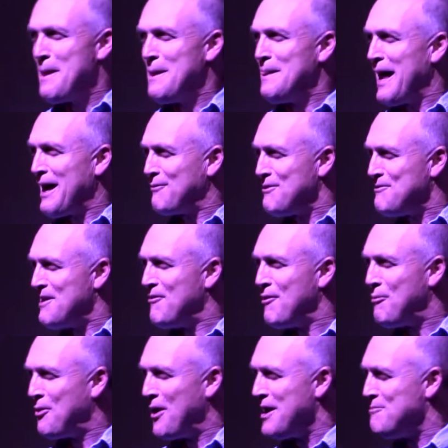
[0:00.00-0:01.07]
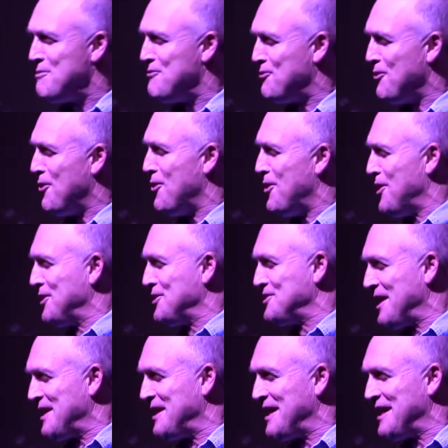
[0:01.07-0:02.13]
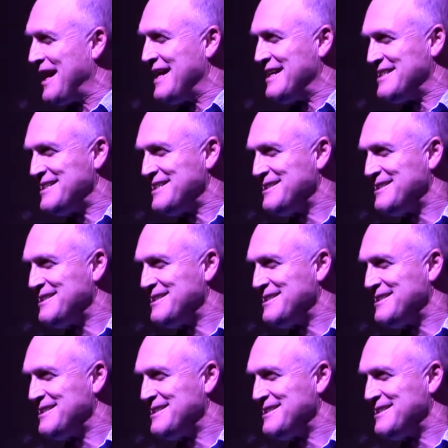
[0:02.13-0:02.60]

like we've never prayed before on a Sunday night.